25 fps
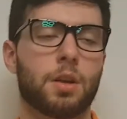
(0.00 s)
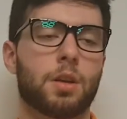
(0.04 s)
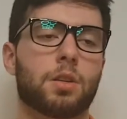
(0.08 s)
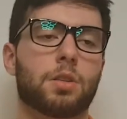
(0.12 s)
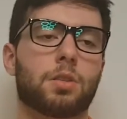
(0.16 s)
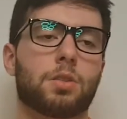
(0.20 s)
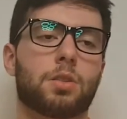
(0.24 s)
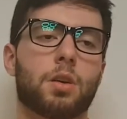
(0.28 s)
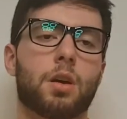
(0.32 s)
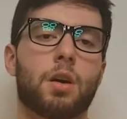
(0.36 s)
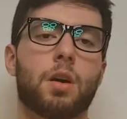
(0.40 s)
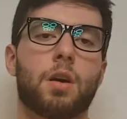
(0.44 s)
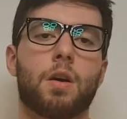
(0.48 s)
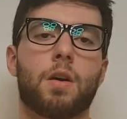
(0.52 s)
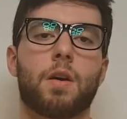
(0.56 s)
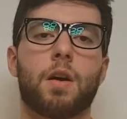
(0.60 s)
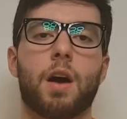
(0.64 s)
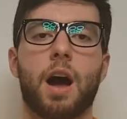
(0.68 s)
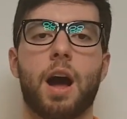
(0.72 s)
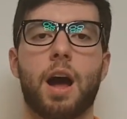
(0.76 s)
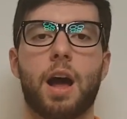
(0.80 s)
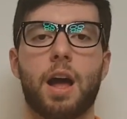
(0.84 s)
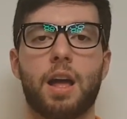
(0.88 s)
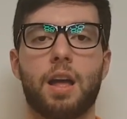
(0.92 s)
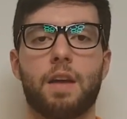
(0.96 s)

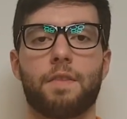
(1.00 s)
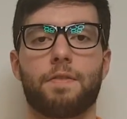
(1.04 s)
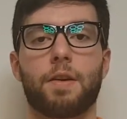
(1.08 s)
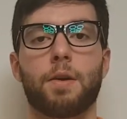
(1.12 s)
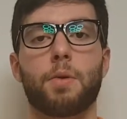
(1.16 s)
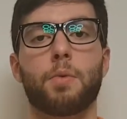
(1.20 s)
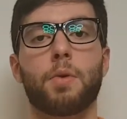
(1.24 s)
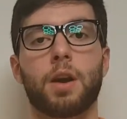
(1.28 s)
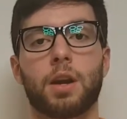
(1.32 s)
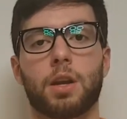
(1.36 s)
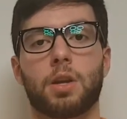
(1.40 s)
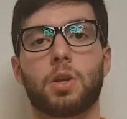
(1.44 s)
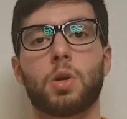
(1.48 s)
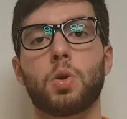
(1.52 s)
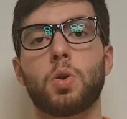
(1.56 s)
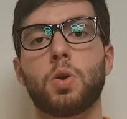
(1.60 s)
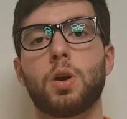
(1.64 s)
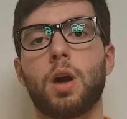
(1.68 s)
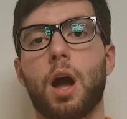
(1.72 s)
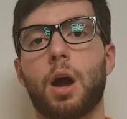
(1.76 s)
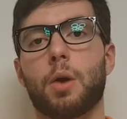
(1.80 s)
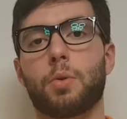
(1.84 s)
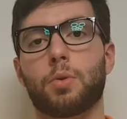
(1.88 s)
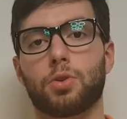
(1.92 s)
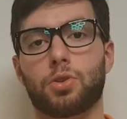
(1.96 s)
So if I were you,
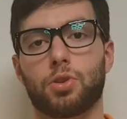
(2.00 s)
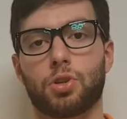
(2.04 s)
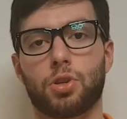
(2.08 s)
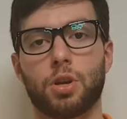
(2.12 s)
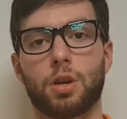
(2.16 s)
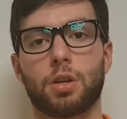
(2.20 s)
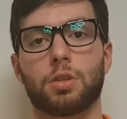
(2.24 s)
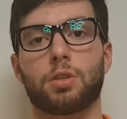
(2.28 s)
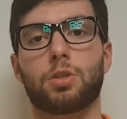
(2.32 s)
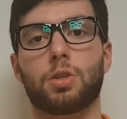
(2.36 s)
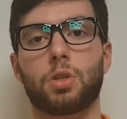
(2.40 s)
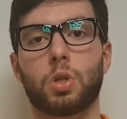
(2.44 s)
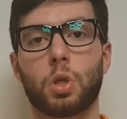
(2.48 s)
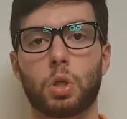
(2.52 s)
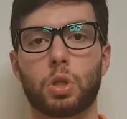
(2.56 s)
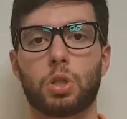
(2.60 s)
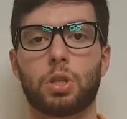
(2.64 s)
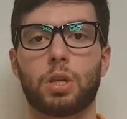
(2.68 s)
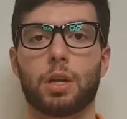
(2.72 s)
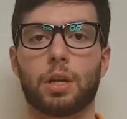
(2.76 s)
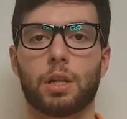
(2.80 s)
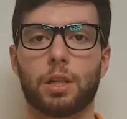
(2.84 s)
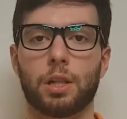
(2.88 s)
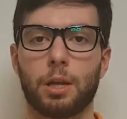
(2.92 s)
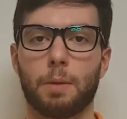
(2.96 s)
I would just use the
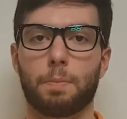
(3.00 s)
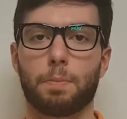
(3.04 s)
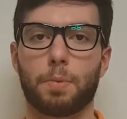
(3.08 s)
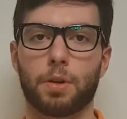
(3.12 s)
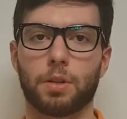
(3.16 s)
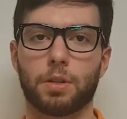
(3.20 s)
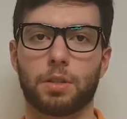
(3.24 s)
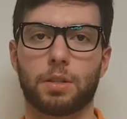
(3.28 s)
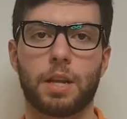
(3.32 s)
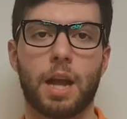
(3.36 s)
clippers.